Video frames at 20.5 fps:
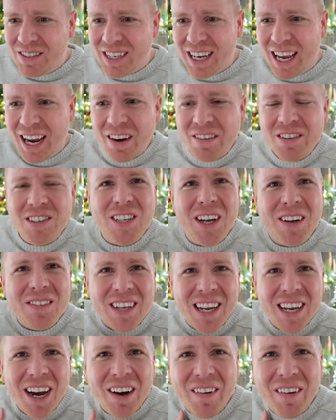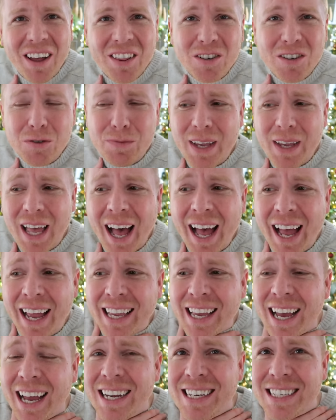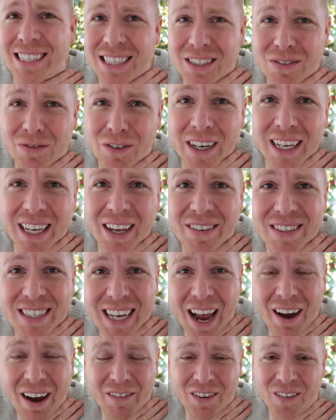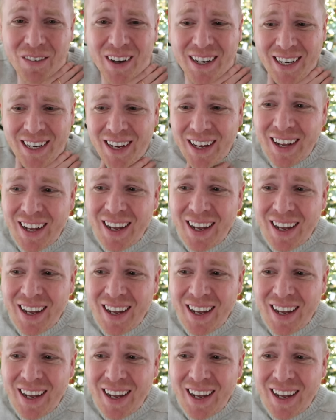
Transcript: Take care of yourself, take care of others, be kind, kindness is free. Give it to everyone.